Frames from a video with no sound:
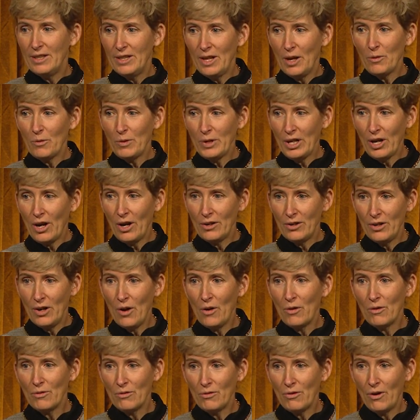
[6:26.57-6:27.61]
that we are
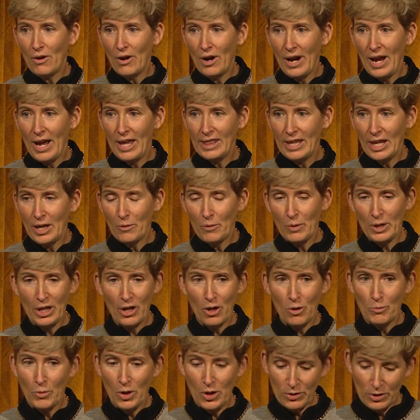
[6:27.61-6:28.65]
known for and that we
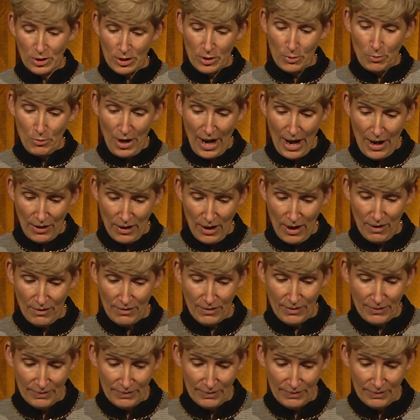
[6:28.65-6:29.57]
are most proud of.